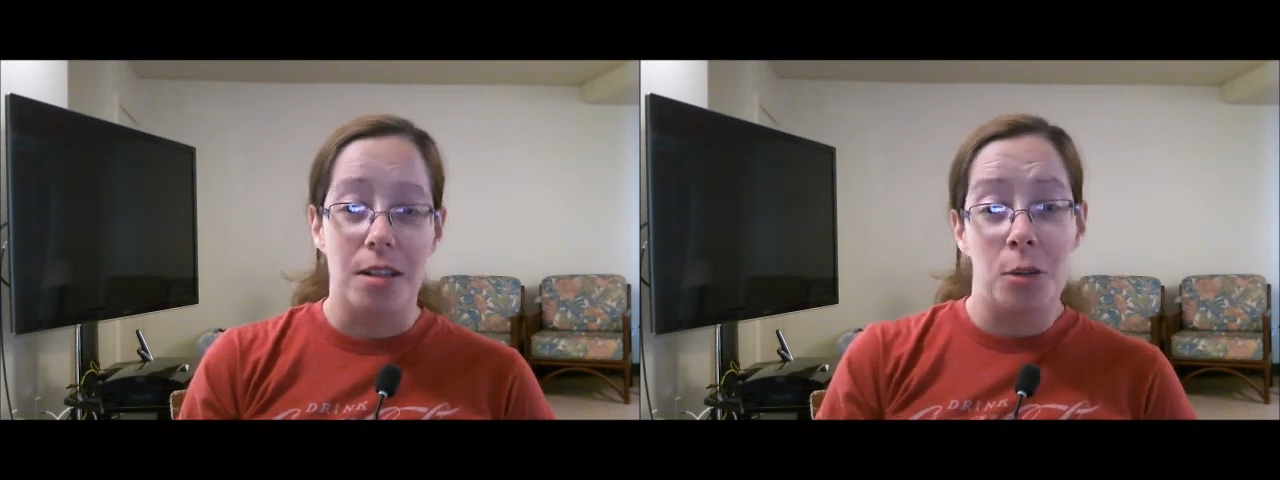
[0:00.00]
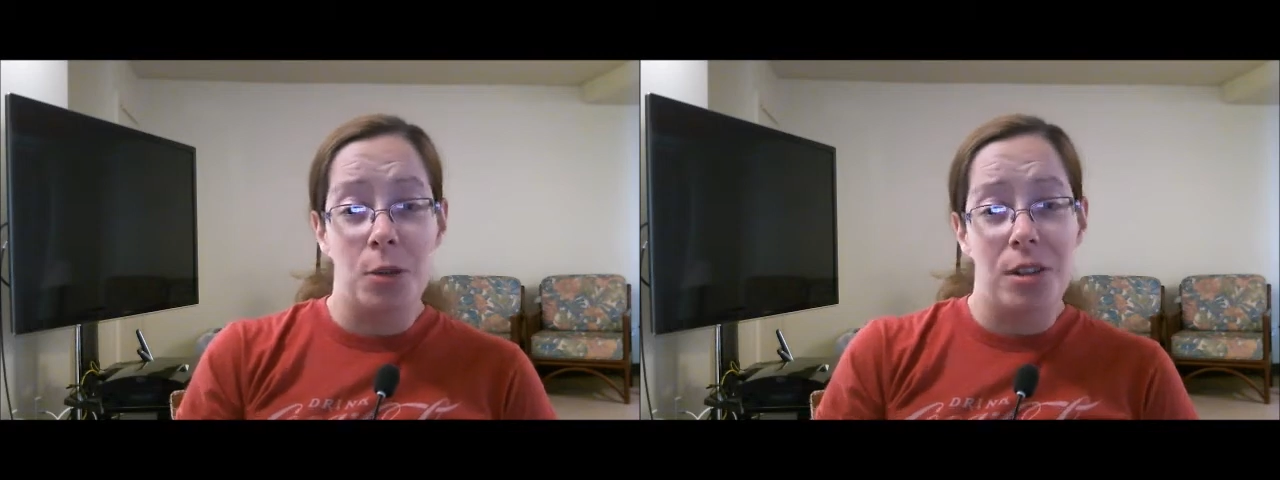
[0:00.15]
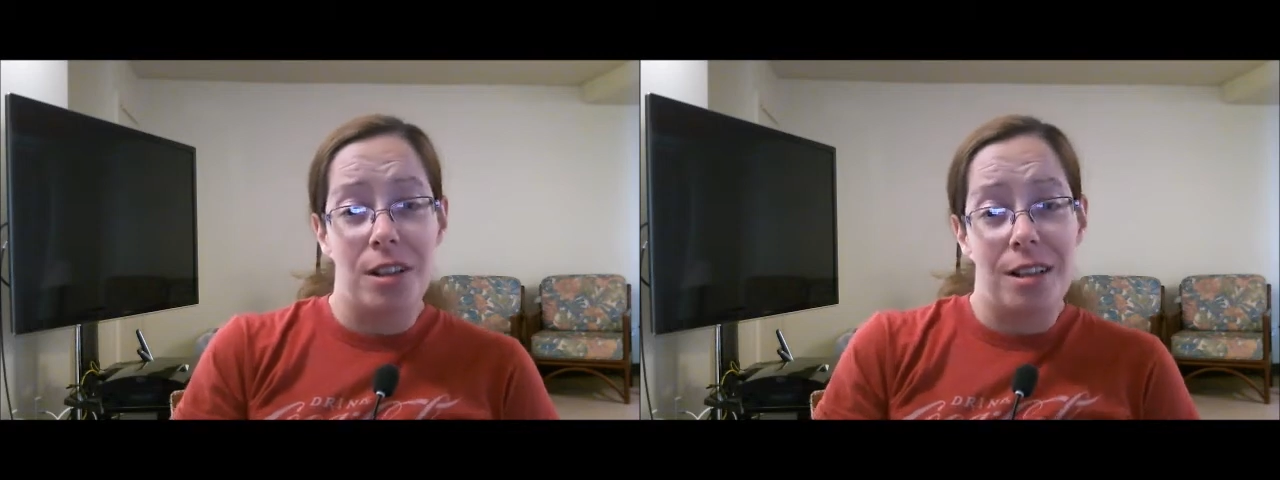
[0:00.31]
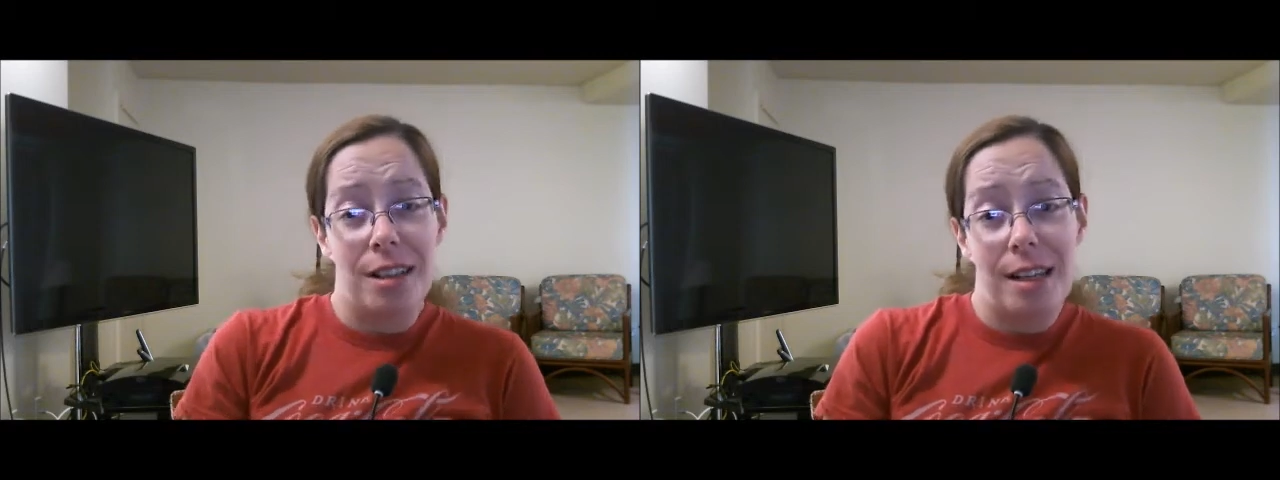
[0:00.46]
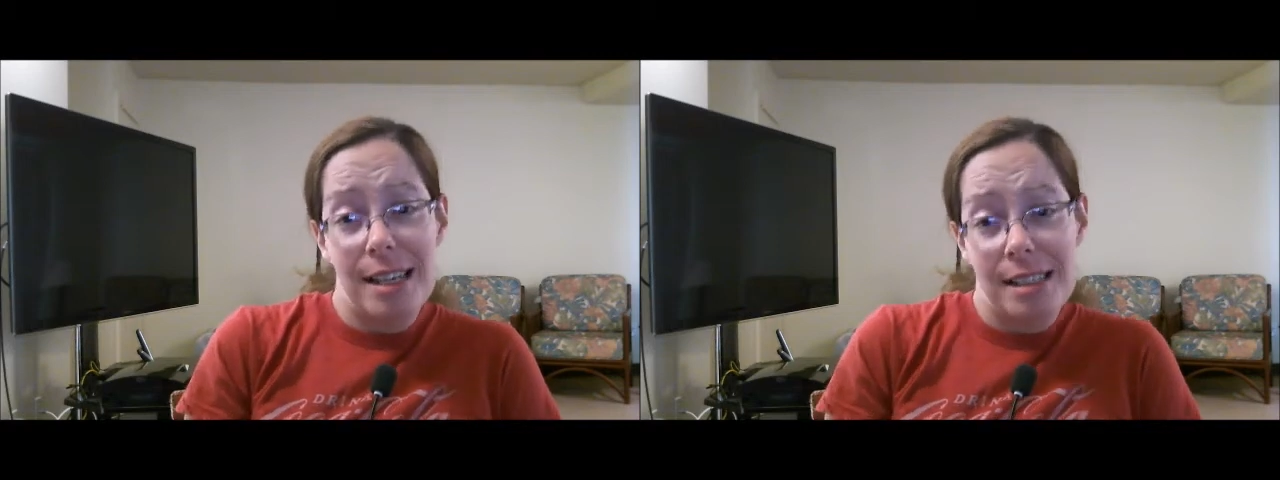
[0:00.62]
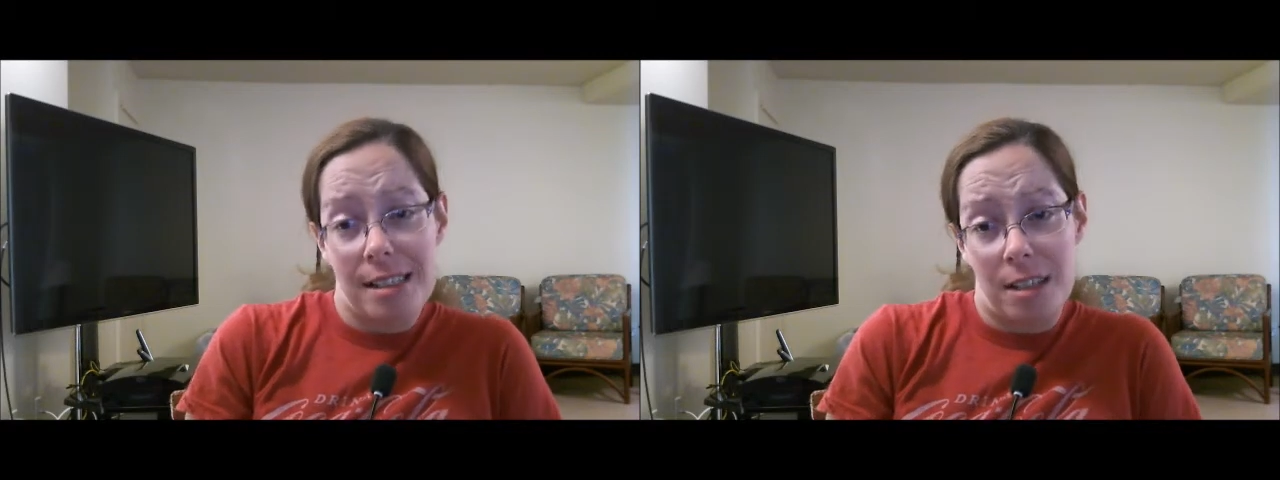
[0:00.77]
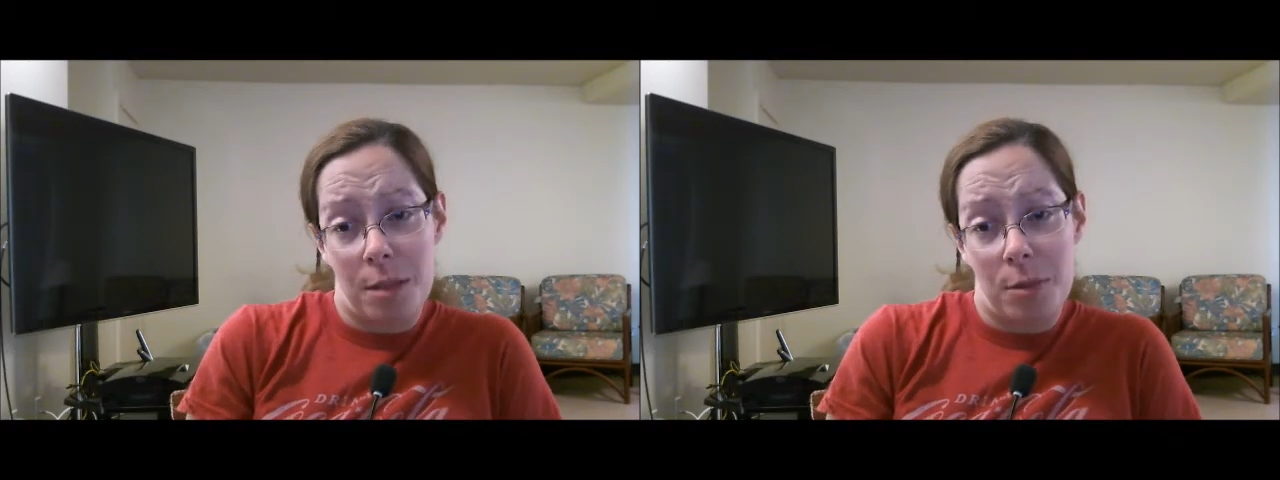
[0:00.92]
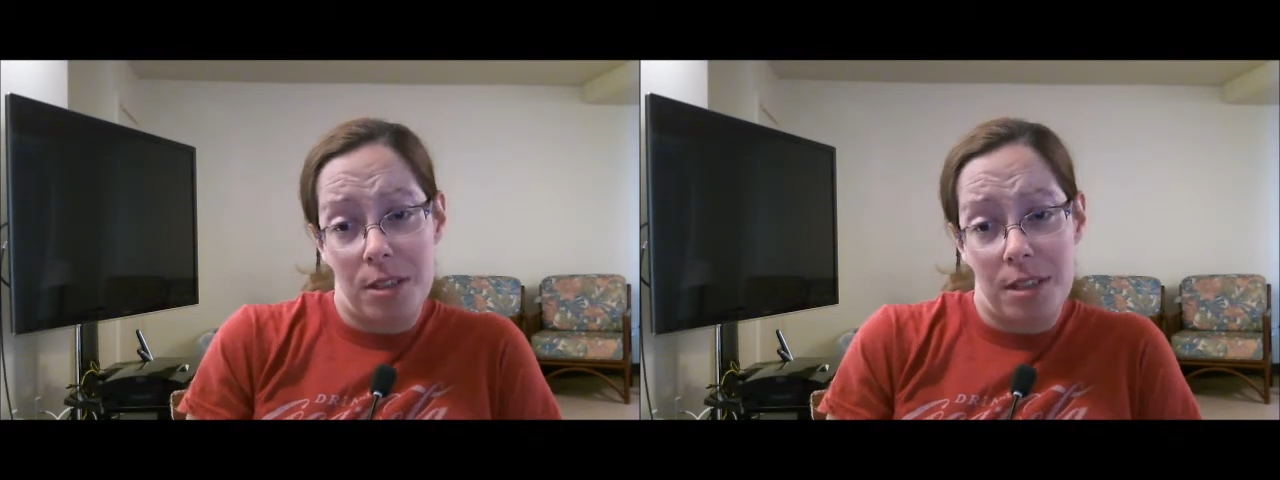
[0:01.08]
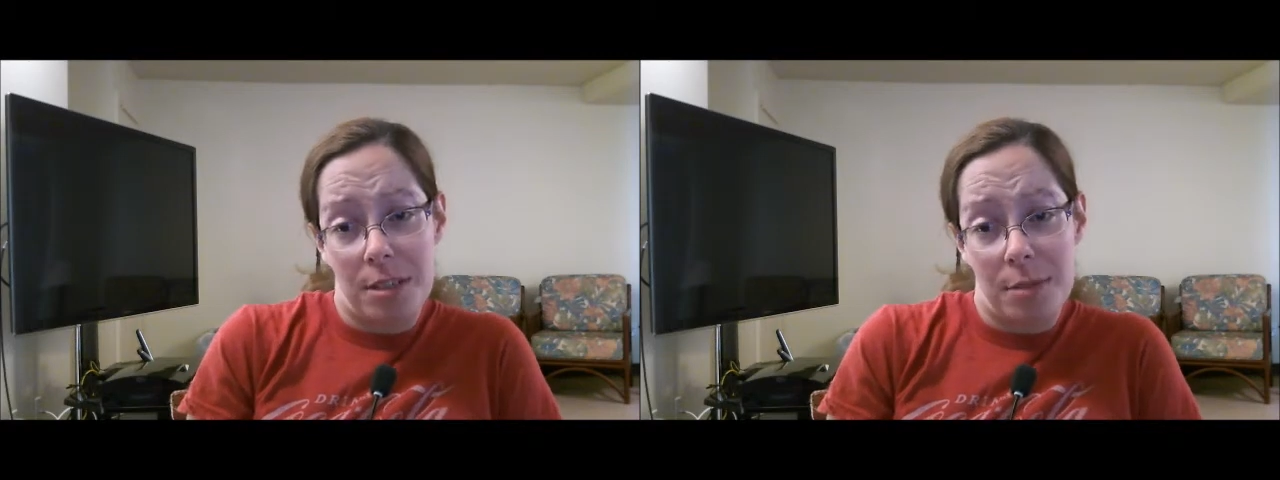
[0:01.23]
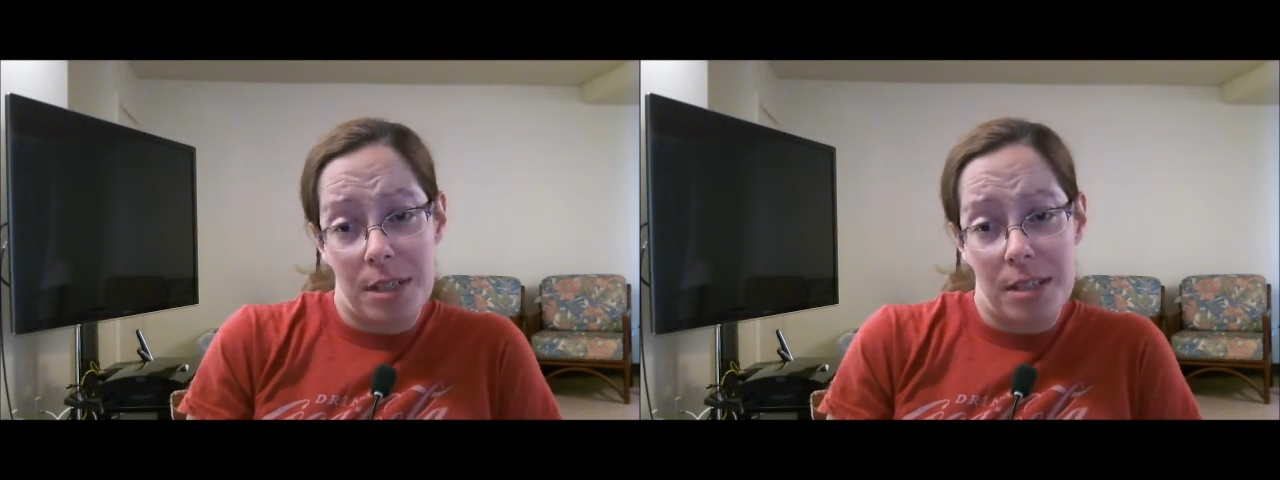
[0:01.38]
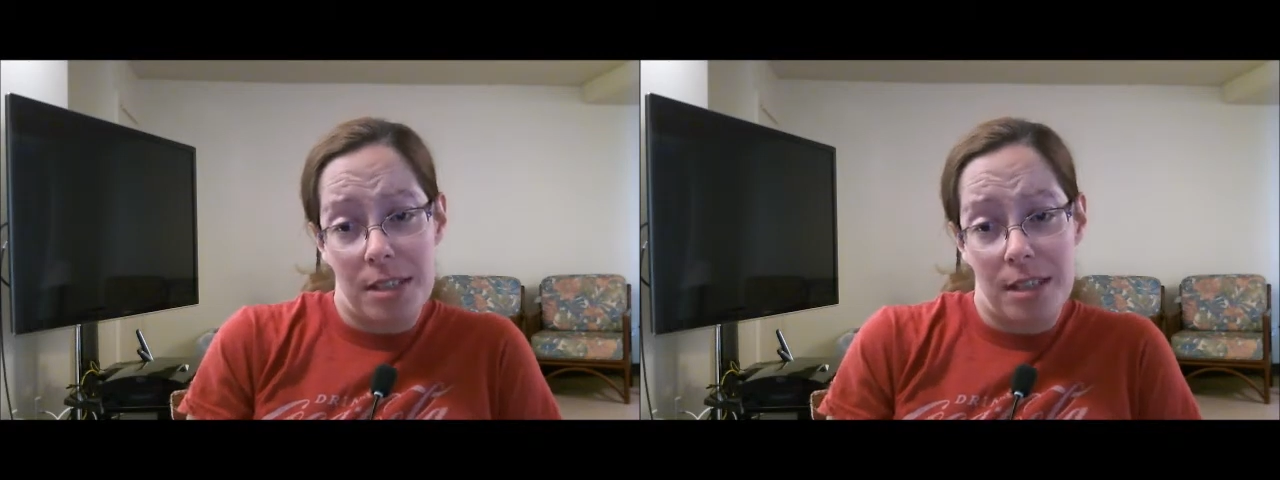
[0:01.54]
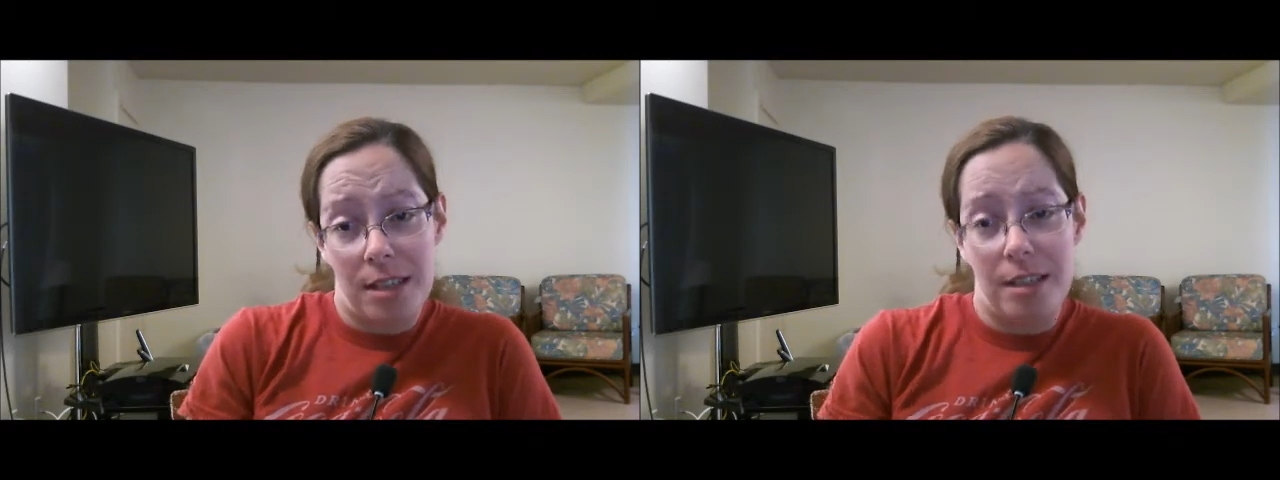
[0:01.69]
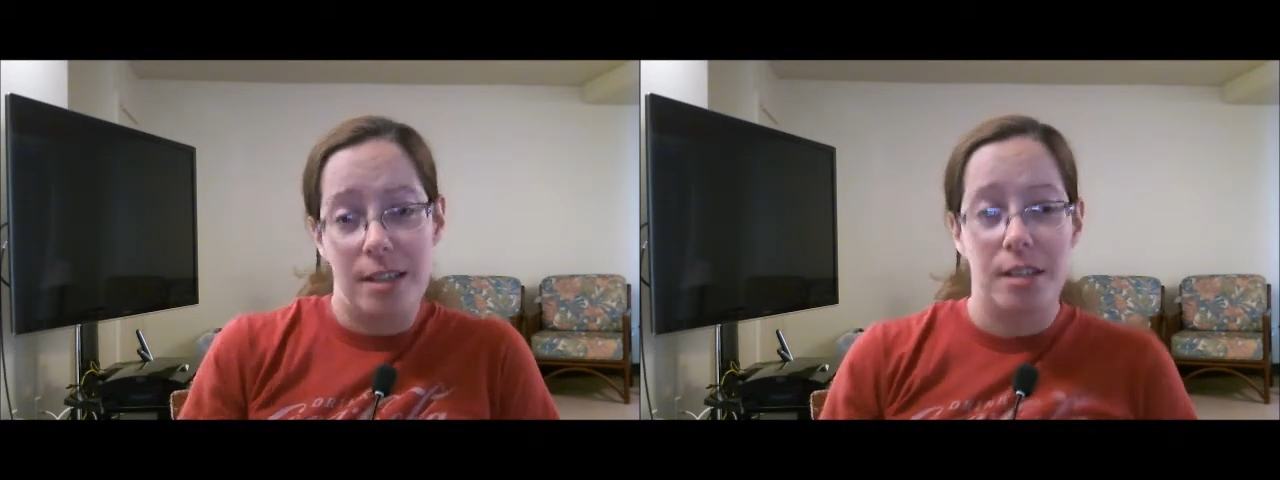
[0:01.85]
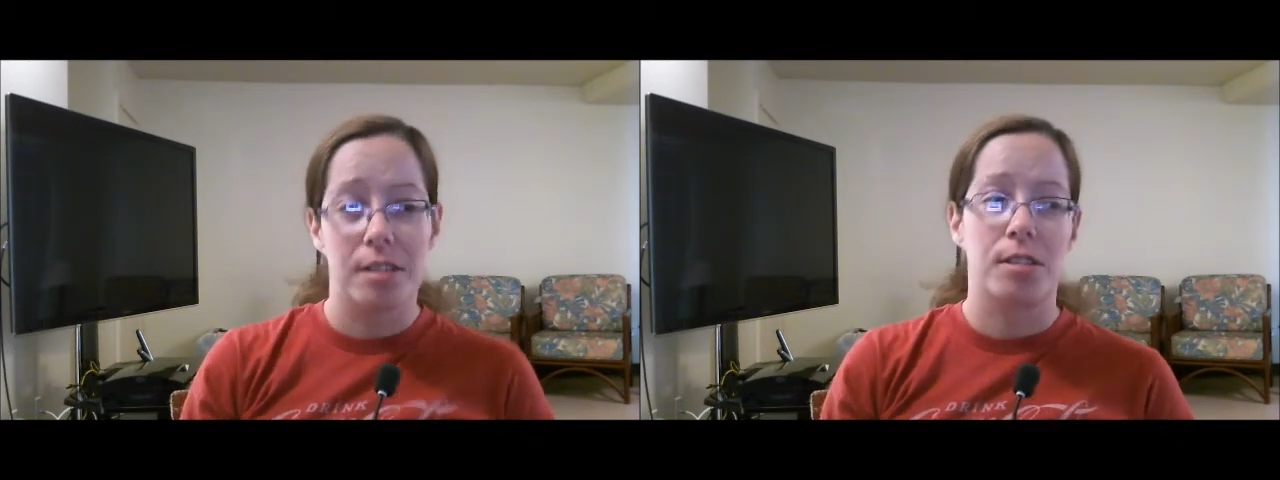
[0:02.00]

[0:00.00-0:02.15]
Although the last couple didn't amount to anything,